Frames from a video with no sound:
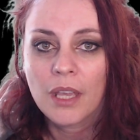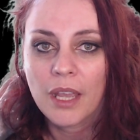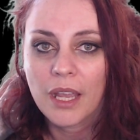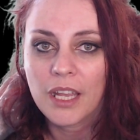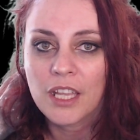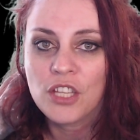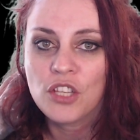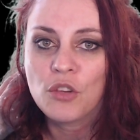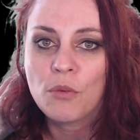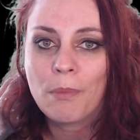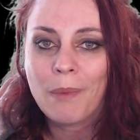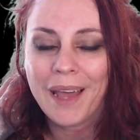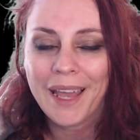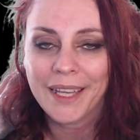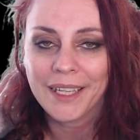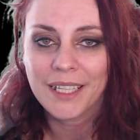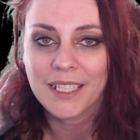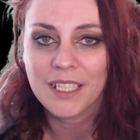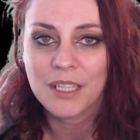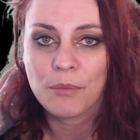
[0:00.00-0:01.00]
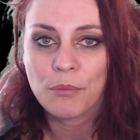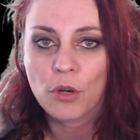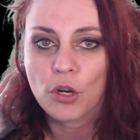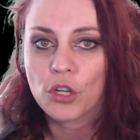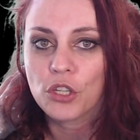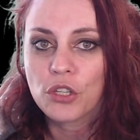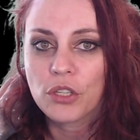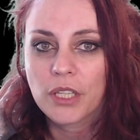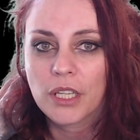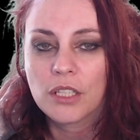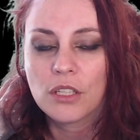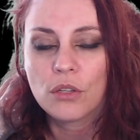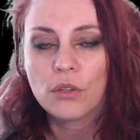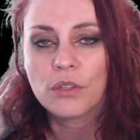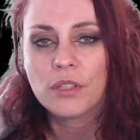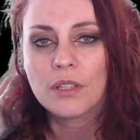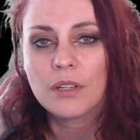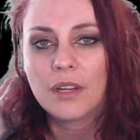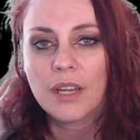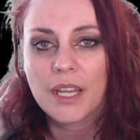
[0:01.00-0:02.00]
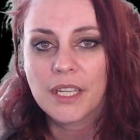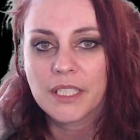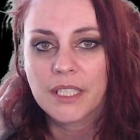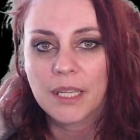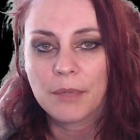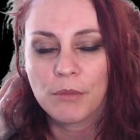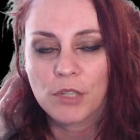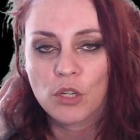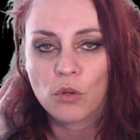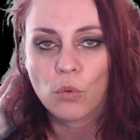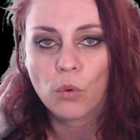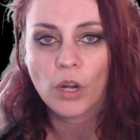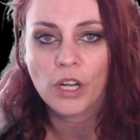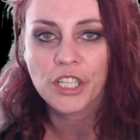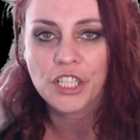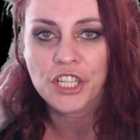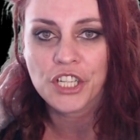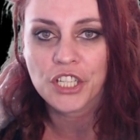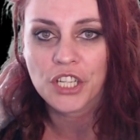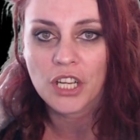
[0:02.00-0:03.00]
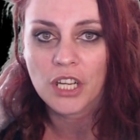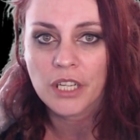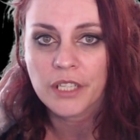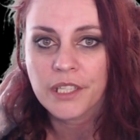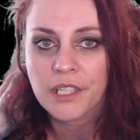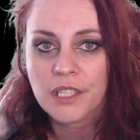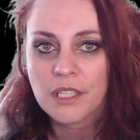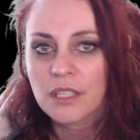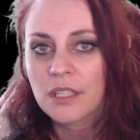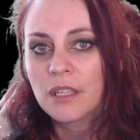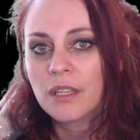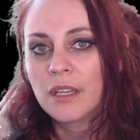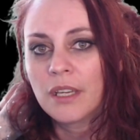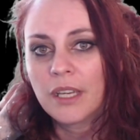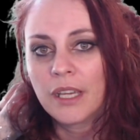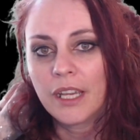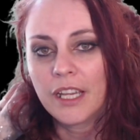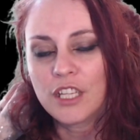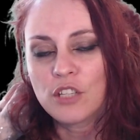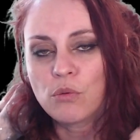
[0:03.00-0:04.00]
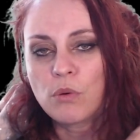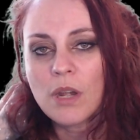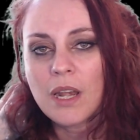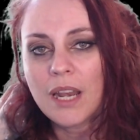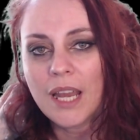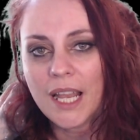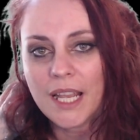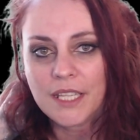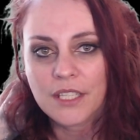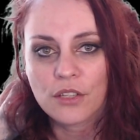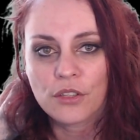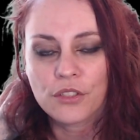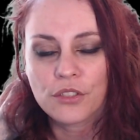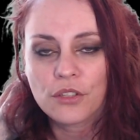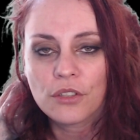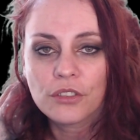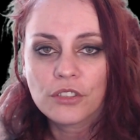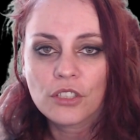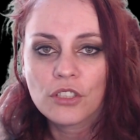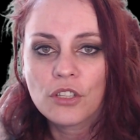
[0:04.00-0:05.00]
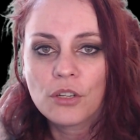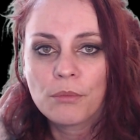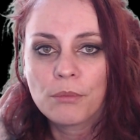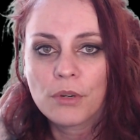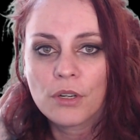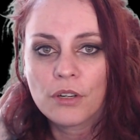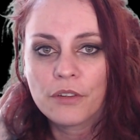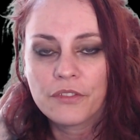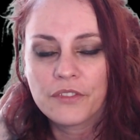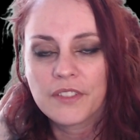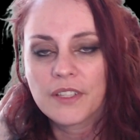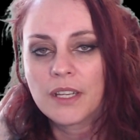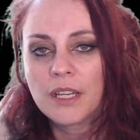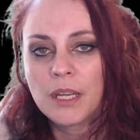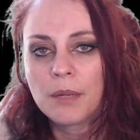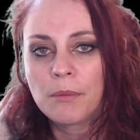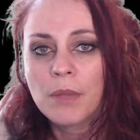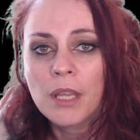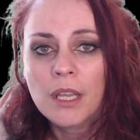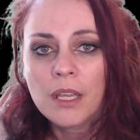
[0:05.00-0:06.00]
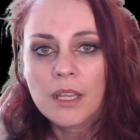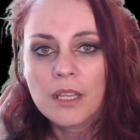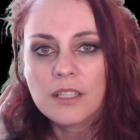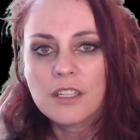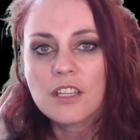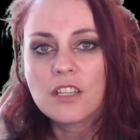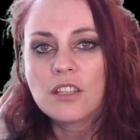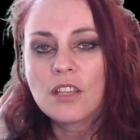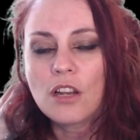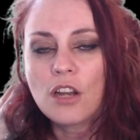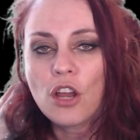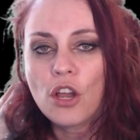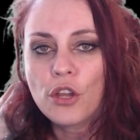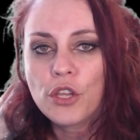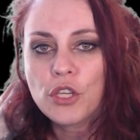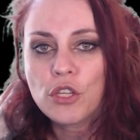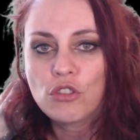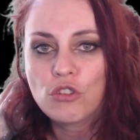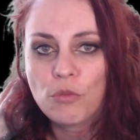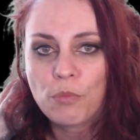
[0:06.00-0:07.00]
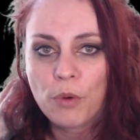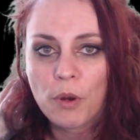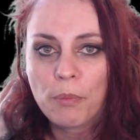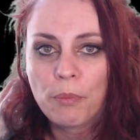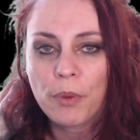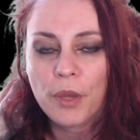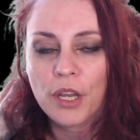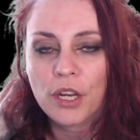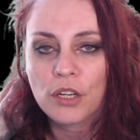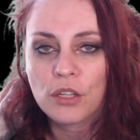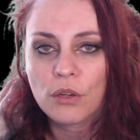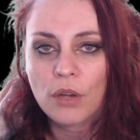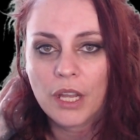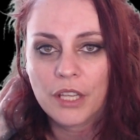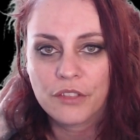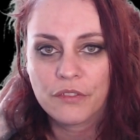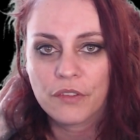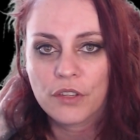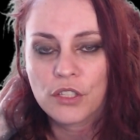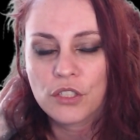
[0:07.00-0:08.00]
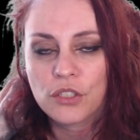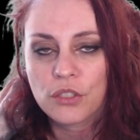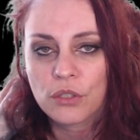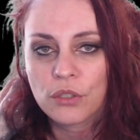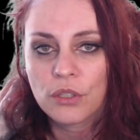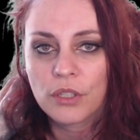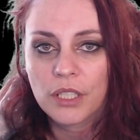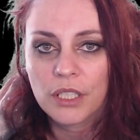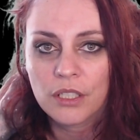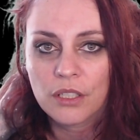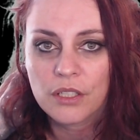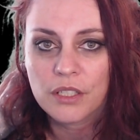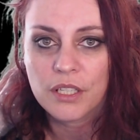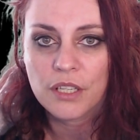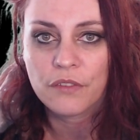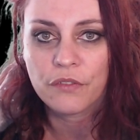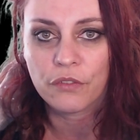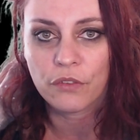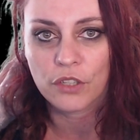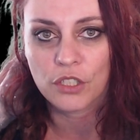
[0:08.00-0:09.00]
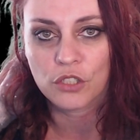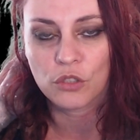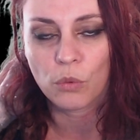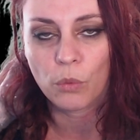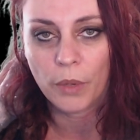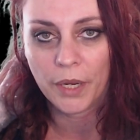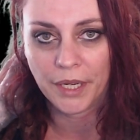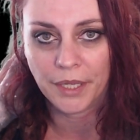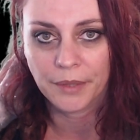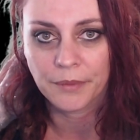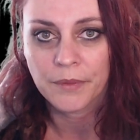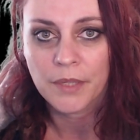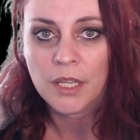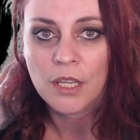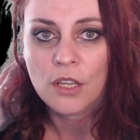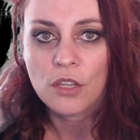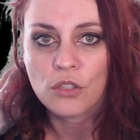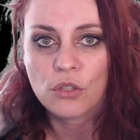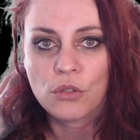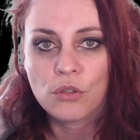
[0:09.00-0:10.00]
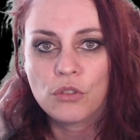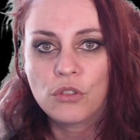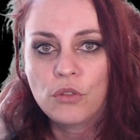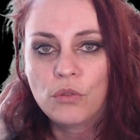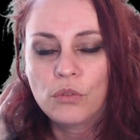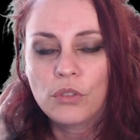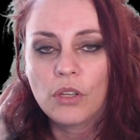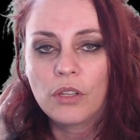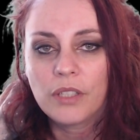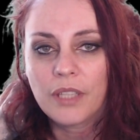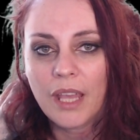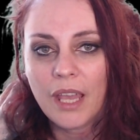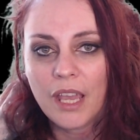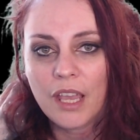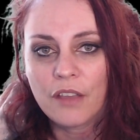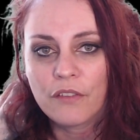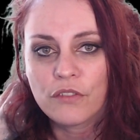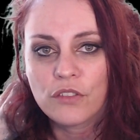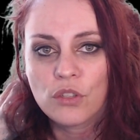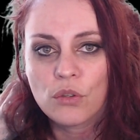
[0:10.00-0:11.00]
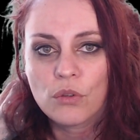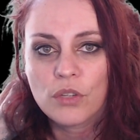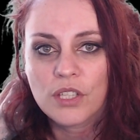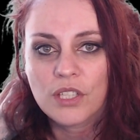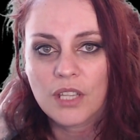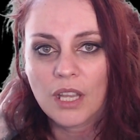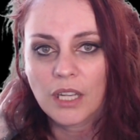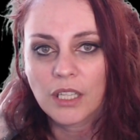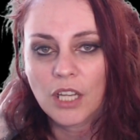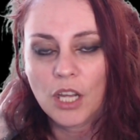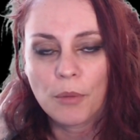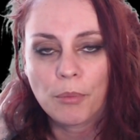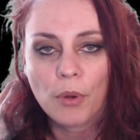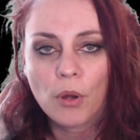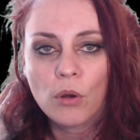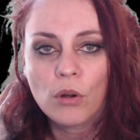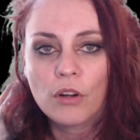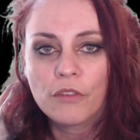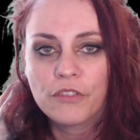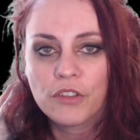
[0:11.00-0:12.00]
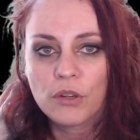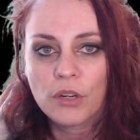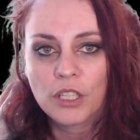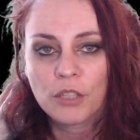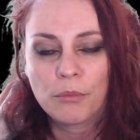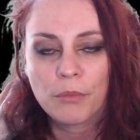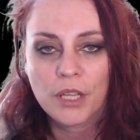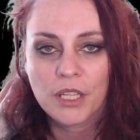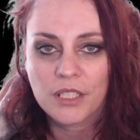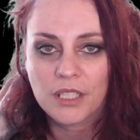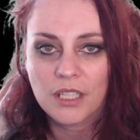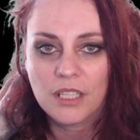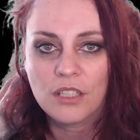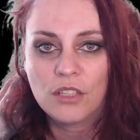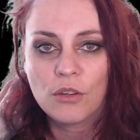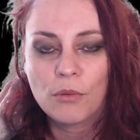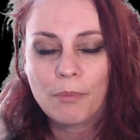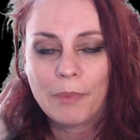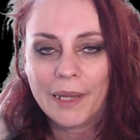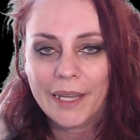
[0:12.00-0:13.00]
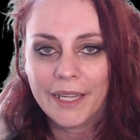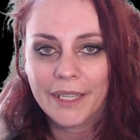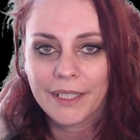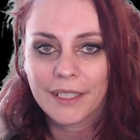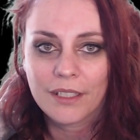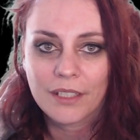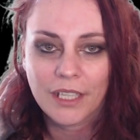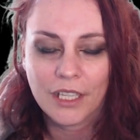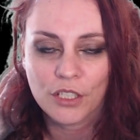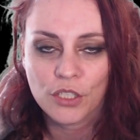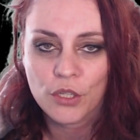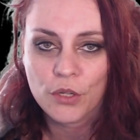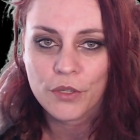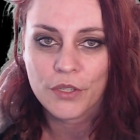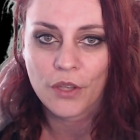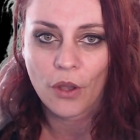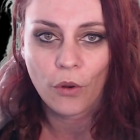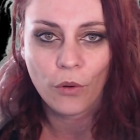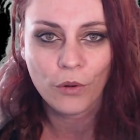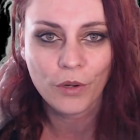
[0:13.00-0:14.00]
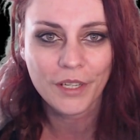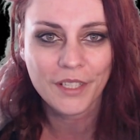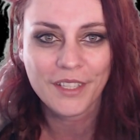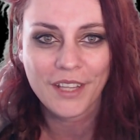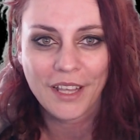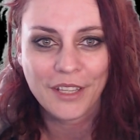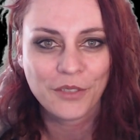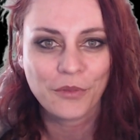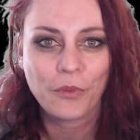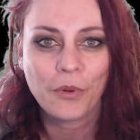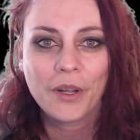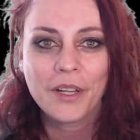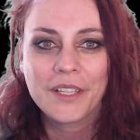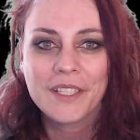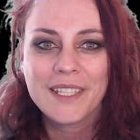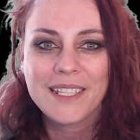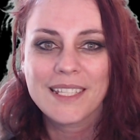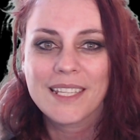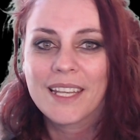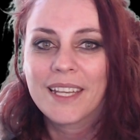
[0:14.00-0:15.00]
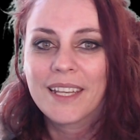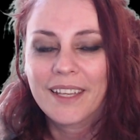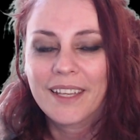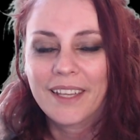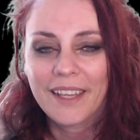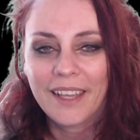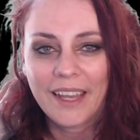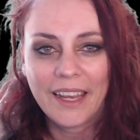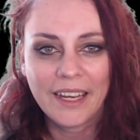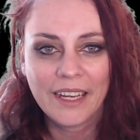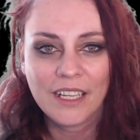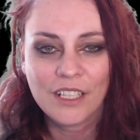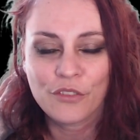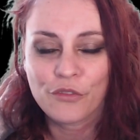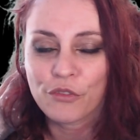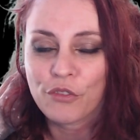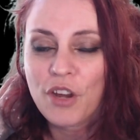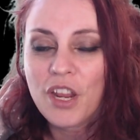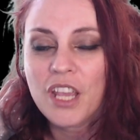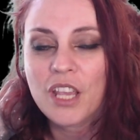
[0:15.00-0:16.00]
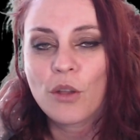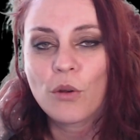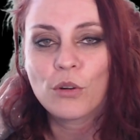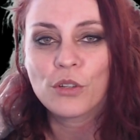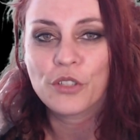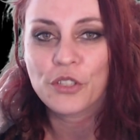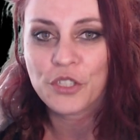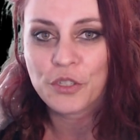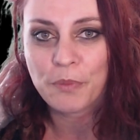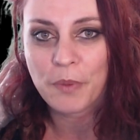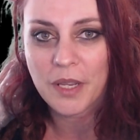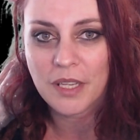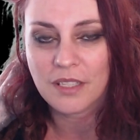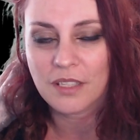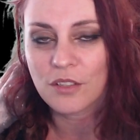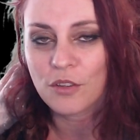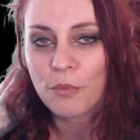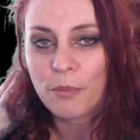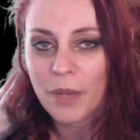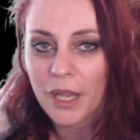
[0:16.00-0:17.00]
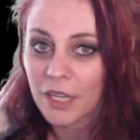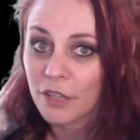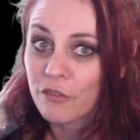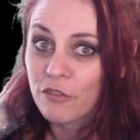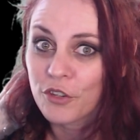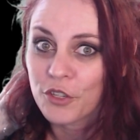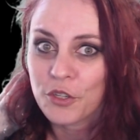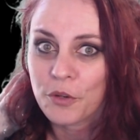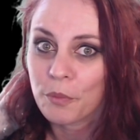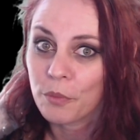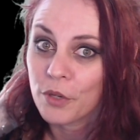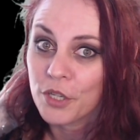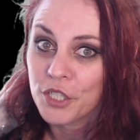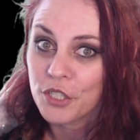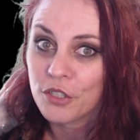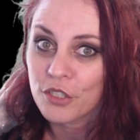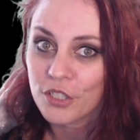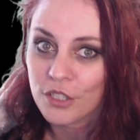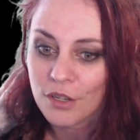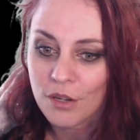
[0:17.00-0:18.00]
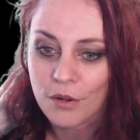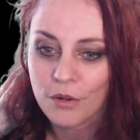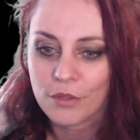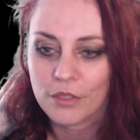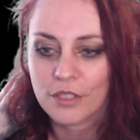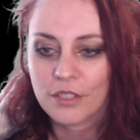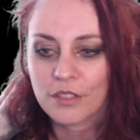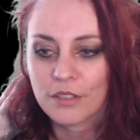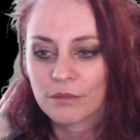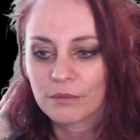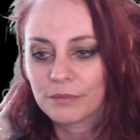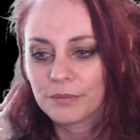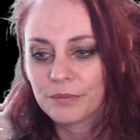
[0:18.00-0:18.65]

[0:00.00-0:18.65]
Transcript: in your bag anymore you can utilize them in one shot it will last a certain number of time. This allows you to prepare your adventure in a different way. So you do not have to stack up all of your augment in your bag. You can use all it at once and freeing all the space in your bag for your precious loot